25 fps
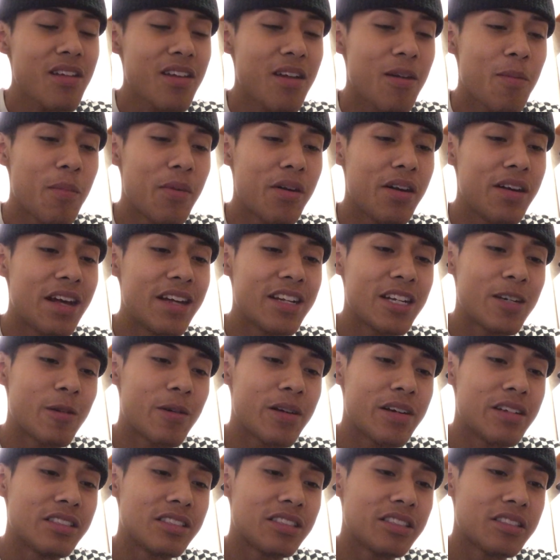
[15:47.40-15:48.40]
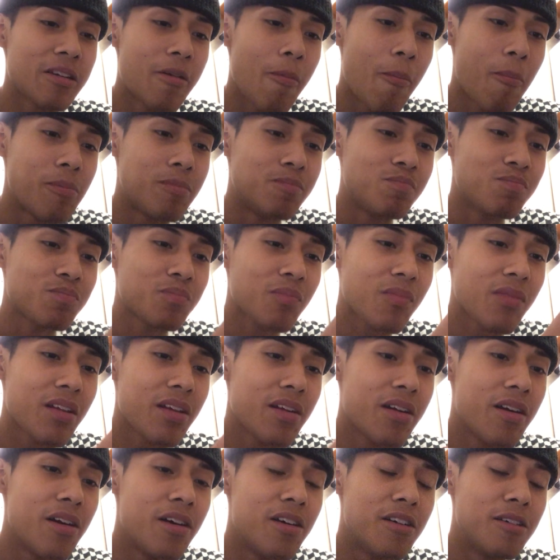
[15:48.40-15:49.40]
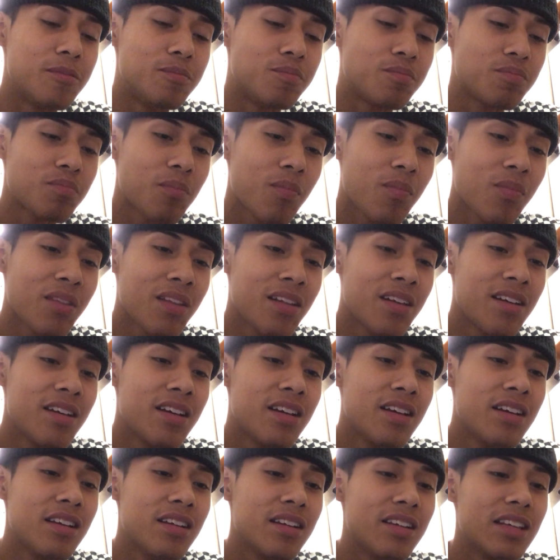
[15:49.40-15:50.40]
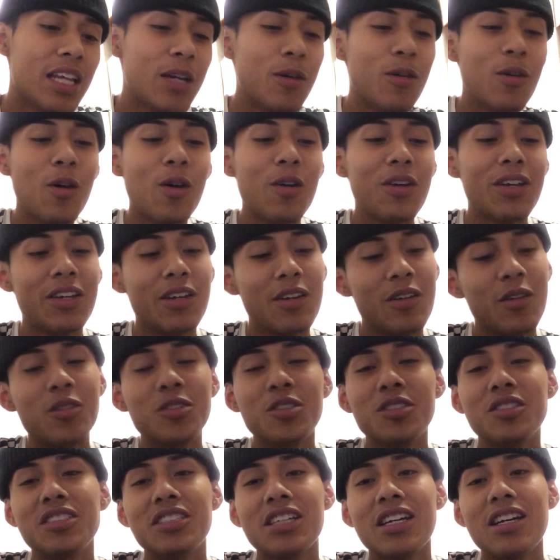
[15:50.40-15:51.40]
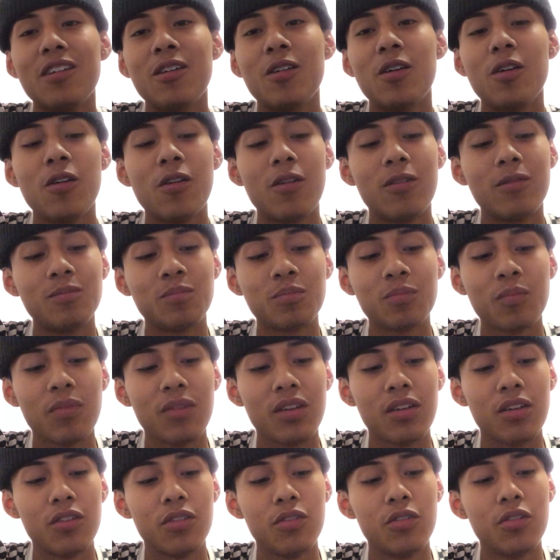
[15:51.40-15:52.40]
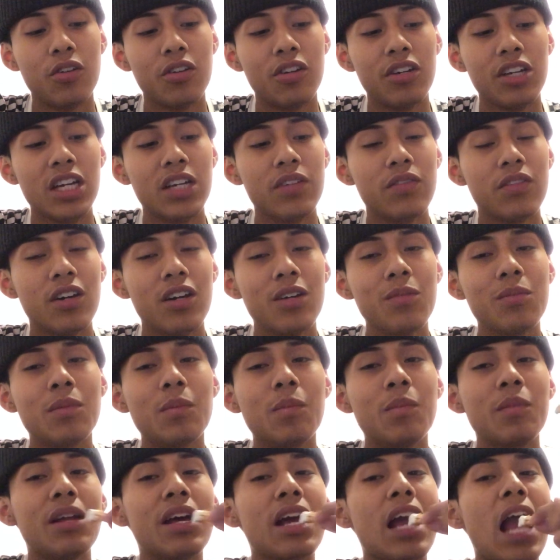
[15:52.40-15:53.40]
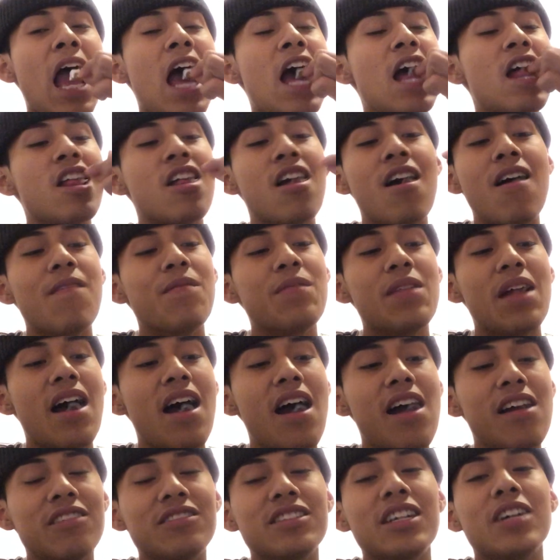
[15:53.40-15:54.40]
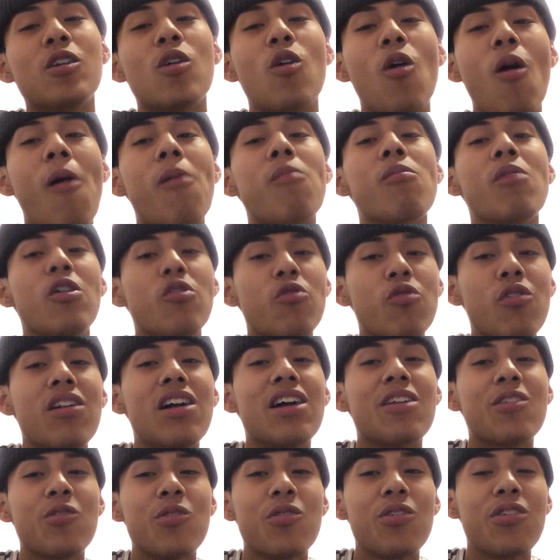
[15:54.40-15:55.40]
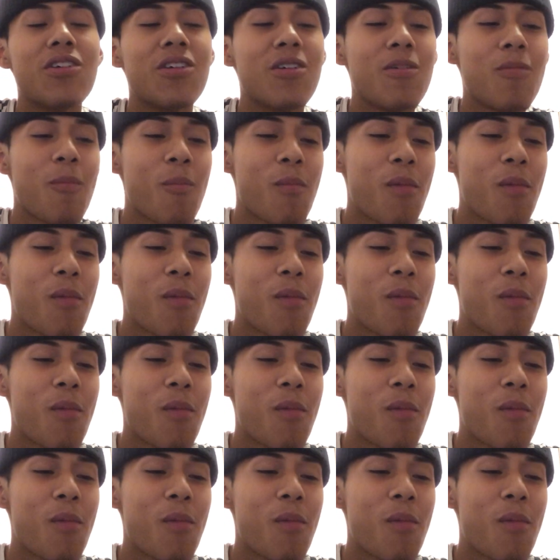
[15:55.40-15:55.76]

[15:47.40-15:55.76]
But anyways, um, he also said, "Oh, you're gonna give up?" I'm like, "Nah." He's like, "Oh, that's what I like to hear."